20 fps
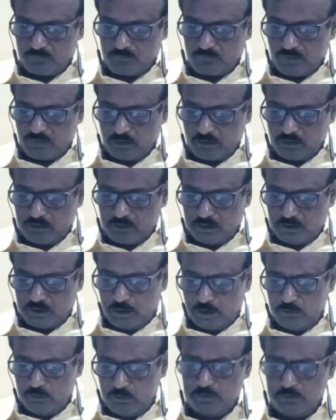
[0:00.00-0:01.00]

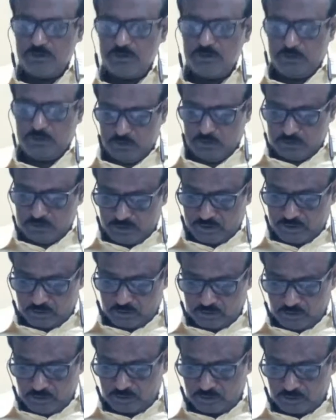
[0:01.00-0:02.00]
Now, the
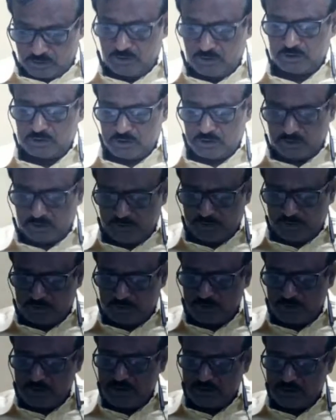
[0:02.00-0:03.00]
other conditions are
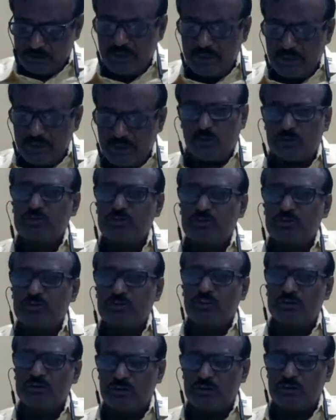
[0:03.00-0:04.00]
there,
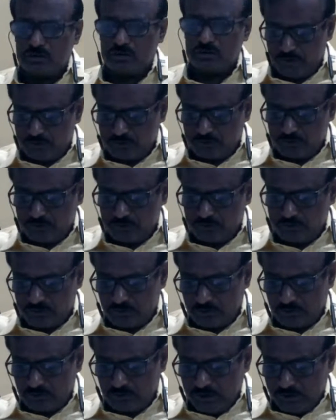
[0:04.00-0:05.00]
in
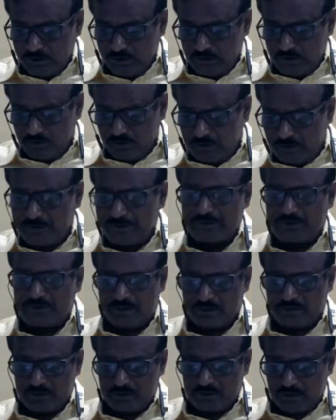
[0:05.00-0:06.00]
other cases.
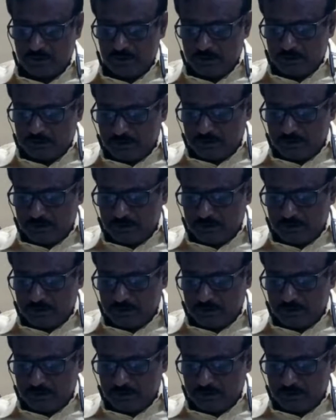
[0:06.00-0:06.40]
That